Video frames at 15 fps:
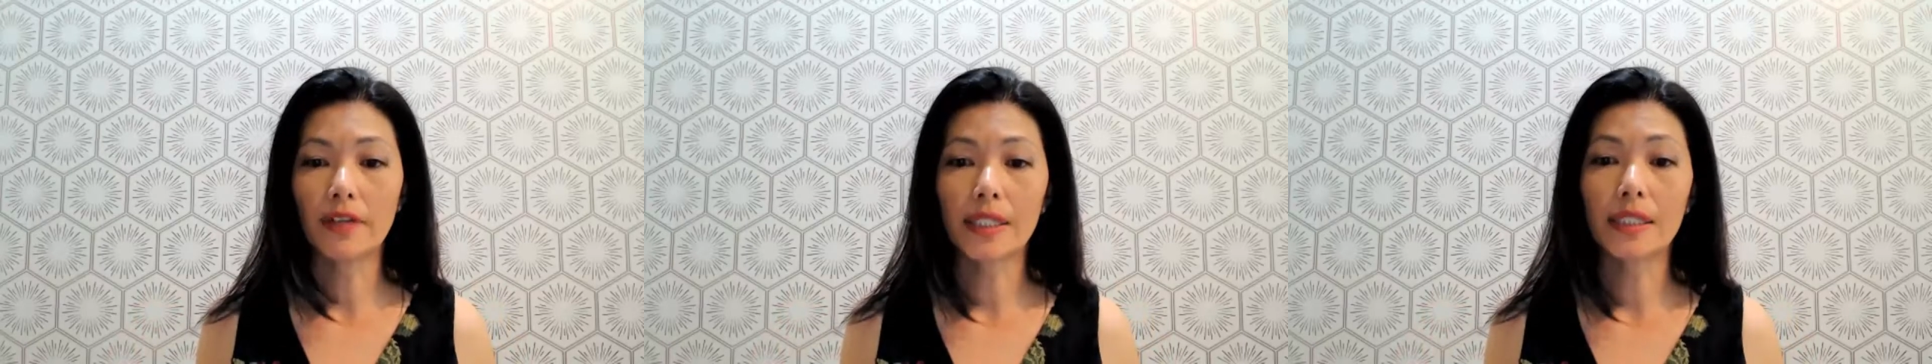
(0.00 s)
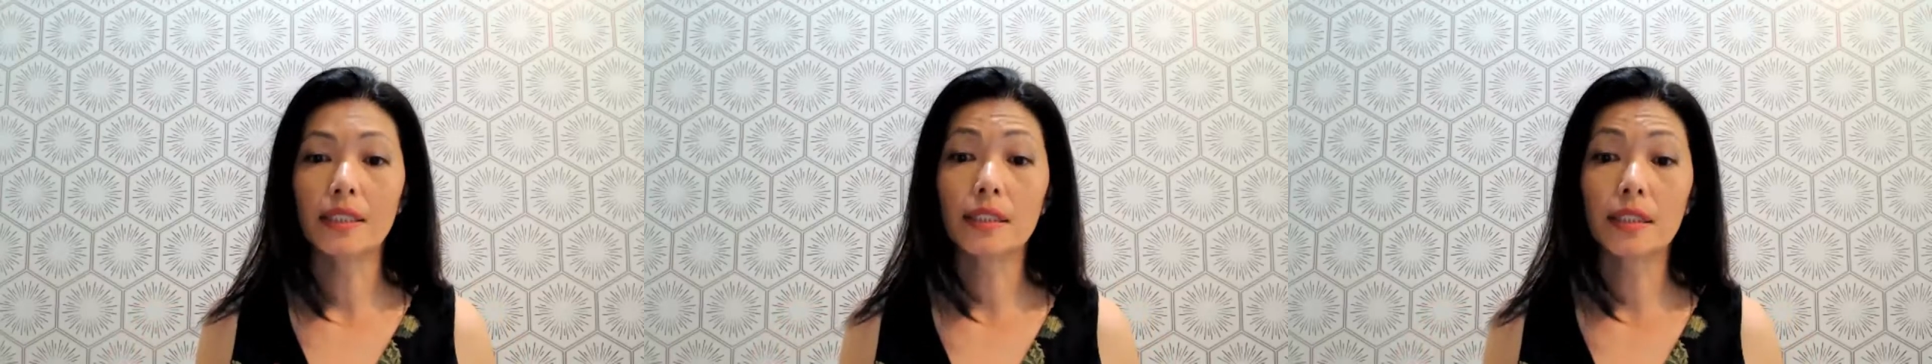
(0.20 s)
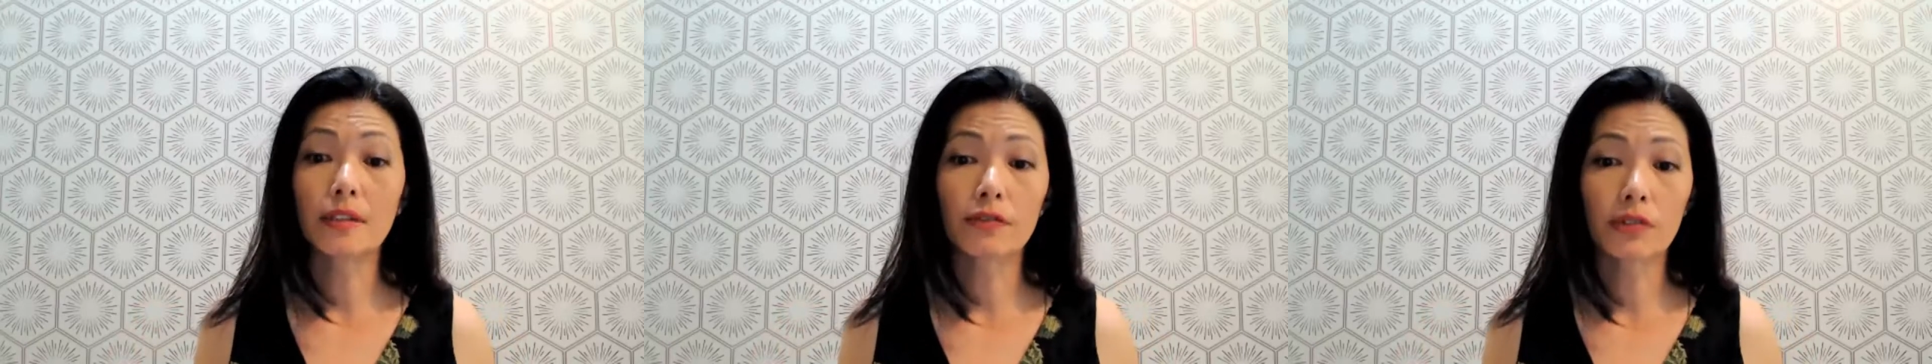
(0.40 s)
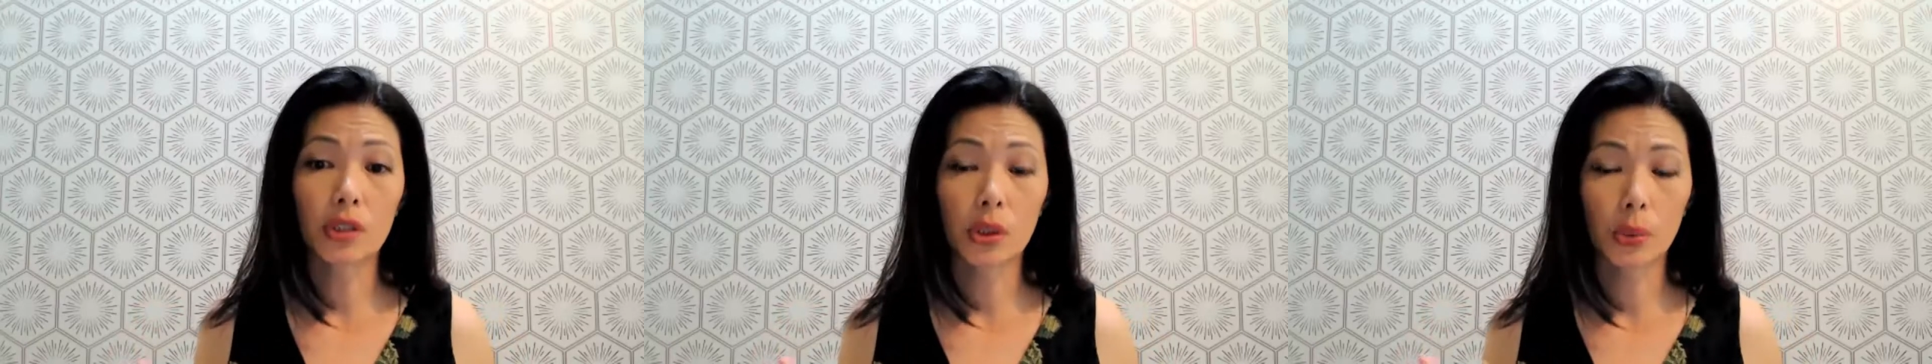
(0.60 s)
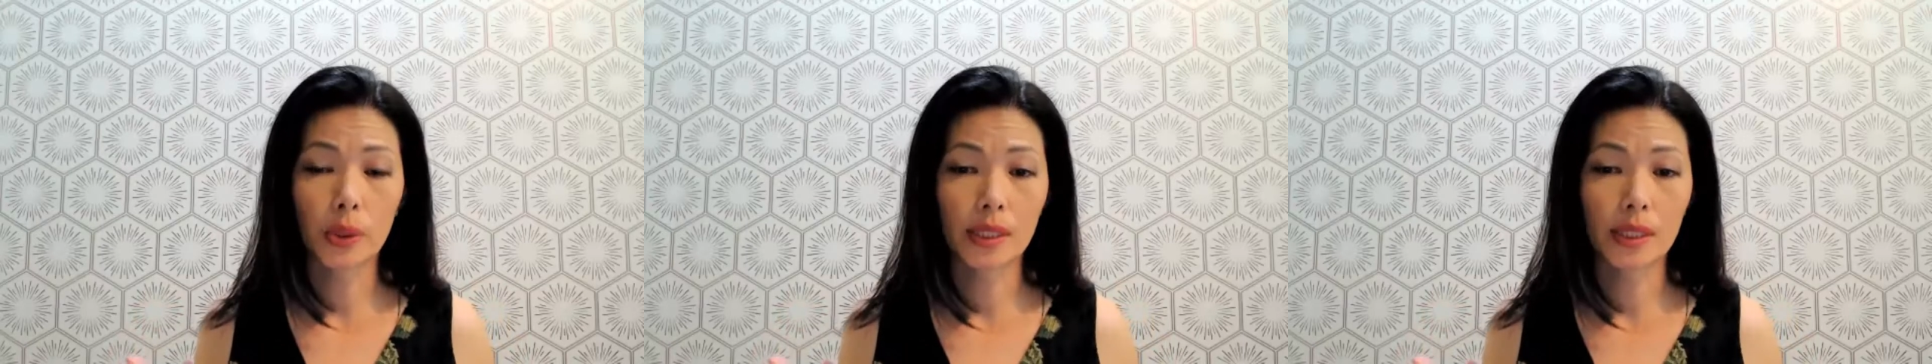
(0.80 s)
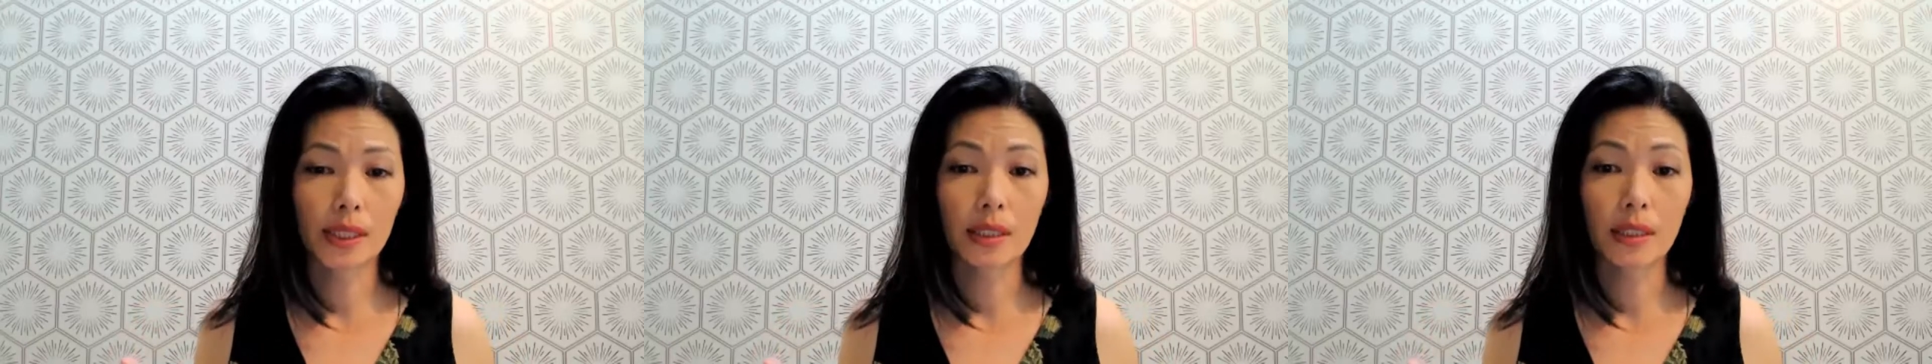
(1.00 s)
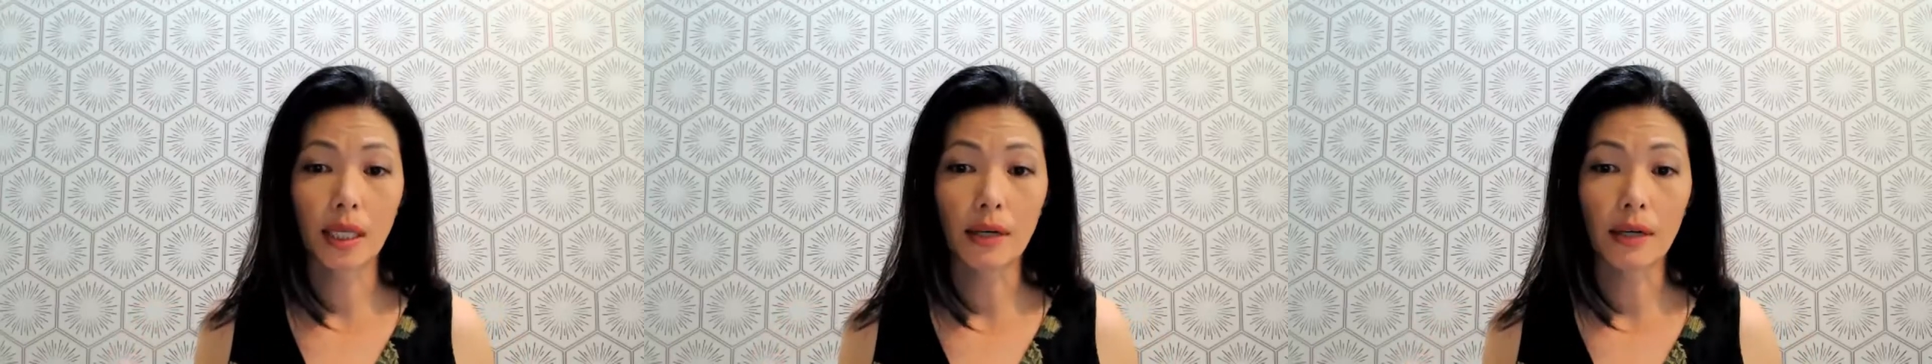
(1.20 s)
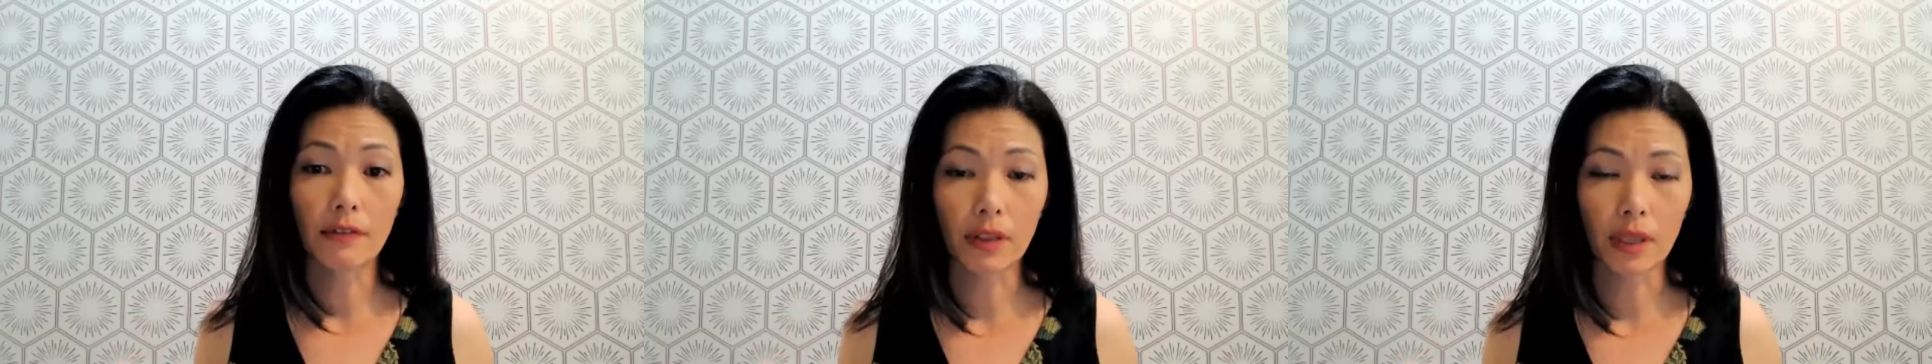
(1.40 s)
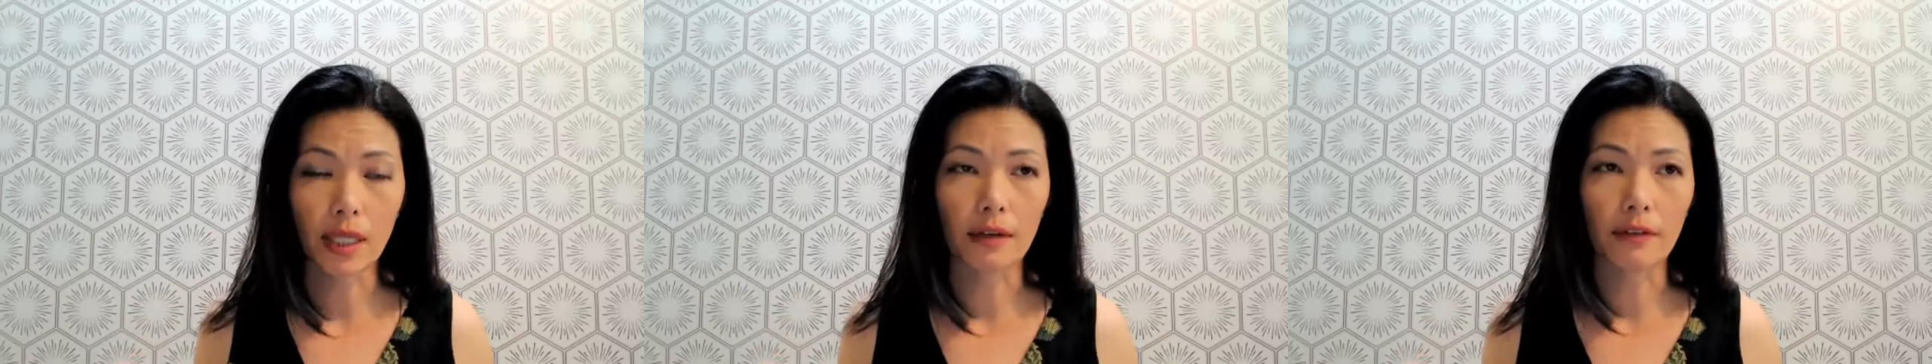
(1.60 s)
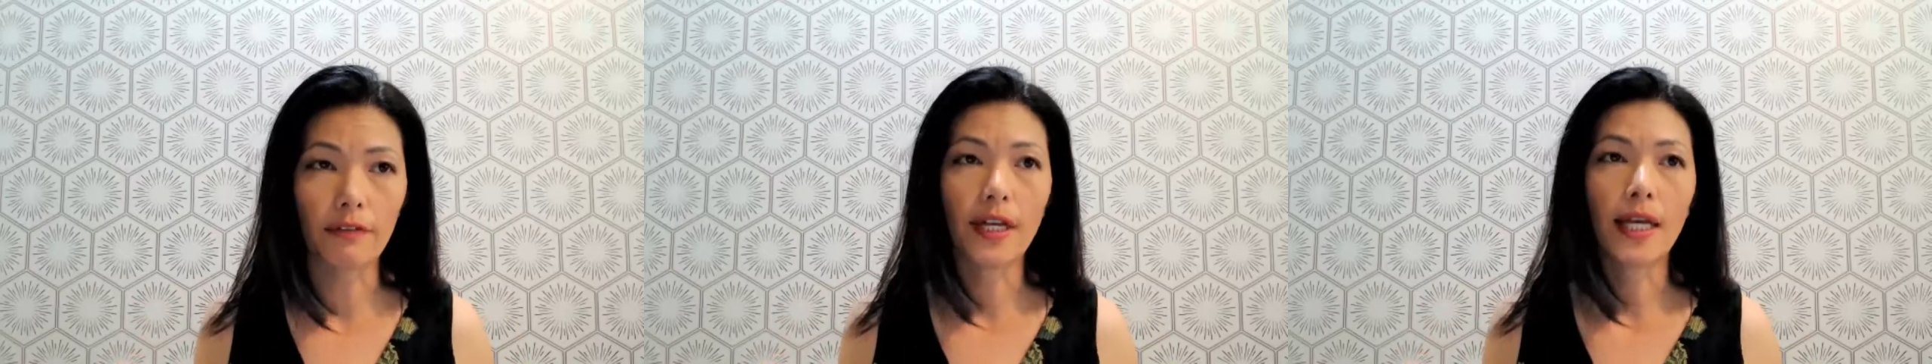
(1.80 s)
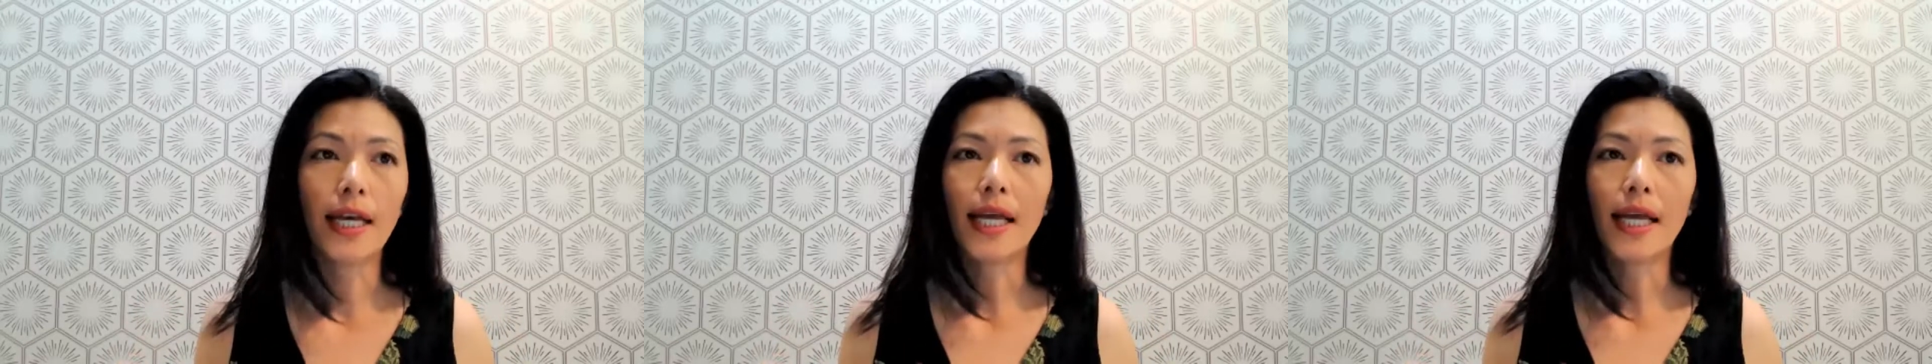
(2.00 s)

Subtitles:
It is the frequency of love